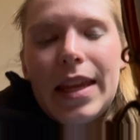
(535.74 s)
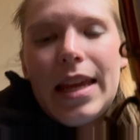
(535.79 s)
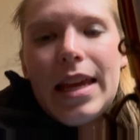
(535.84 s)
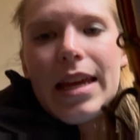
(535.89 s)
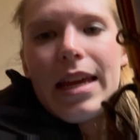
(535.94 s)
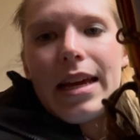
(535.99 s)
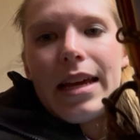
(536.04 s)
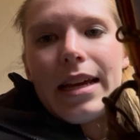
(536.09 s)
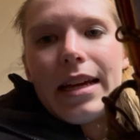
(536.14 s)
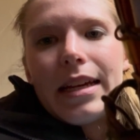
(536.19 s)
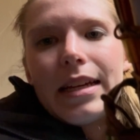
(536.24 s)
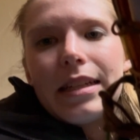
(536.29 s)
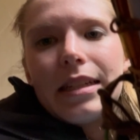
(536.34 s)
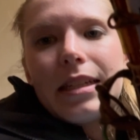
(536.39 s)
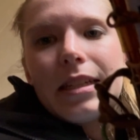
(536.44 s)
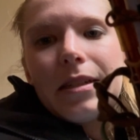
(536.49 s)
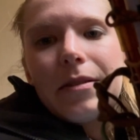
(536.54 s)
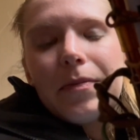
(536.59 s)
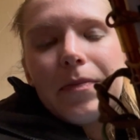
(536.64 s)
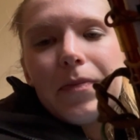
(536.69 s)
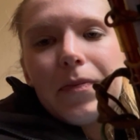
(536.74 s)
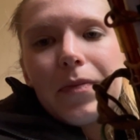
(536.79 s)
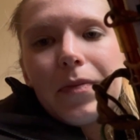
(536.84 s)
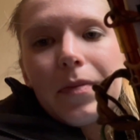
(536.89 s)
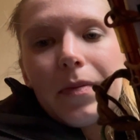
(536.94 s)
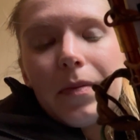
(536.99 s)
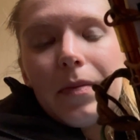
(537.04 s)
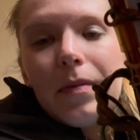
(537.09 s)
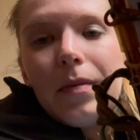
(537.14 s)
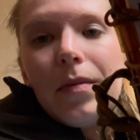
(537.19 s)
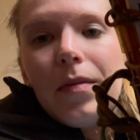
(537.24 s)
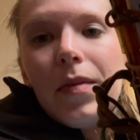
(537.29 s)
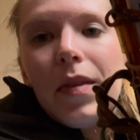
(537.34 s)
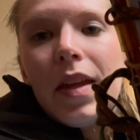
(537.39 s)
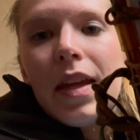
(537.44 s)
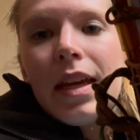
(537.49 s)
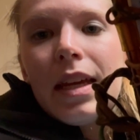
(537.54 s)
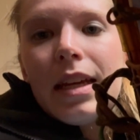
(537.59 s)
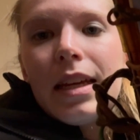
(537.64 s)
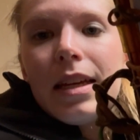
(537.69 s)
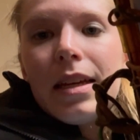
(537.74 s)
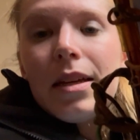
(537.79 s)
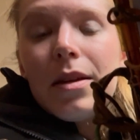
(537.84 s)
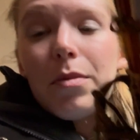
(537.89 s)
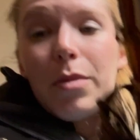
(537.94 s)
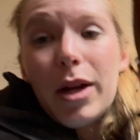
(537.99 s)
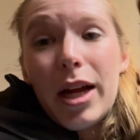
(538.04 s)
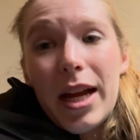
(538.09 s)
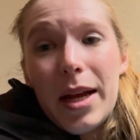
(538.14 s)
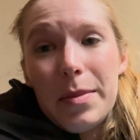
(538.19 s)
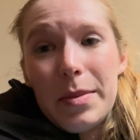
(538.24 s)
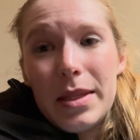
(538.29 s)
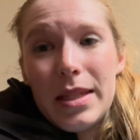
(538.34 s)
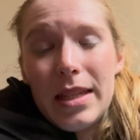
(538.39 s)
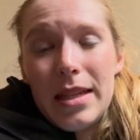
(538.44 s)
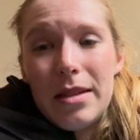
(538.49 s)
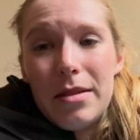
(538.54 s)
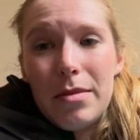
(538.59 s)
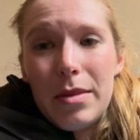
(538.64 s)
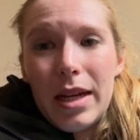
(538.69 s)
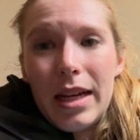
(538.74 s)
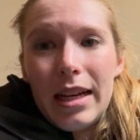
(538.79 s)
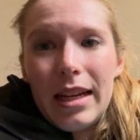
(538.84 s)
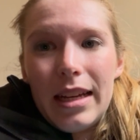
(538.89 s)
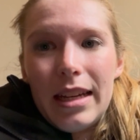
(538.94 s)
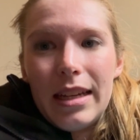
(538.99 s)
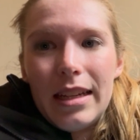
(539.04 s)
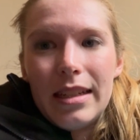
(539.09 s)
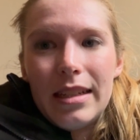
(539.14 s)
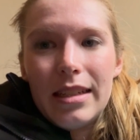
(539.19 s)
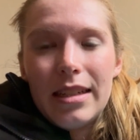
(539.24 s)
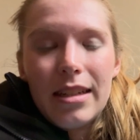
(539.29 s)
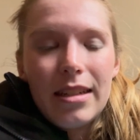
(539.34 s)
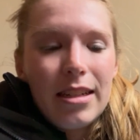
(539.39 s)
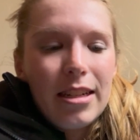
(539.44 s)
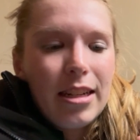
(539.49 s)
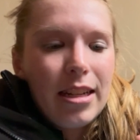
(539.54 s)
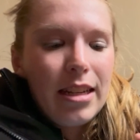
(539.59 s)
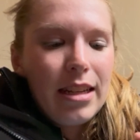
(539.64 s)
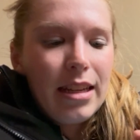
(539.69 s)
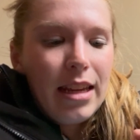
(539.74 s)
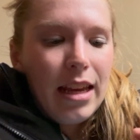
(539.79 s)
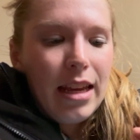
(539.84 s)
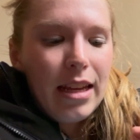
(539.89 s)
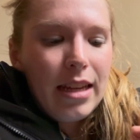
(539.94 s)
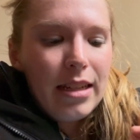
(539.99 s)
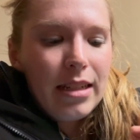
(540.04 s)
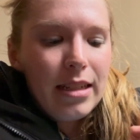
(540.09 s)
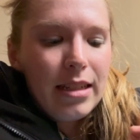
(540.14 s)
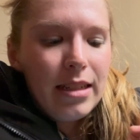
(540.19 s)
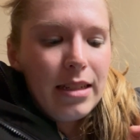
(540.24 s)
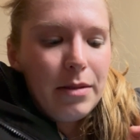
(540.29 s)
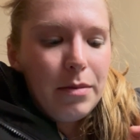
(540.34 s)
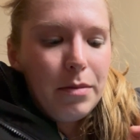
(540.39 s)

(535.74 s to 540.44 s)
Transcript: and perhaps in my touching and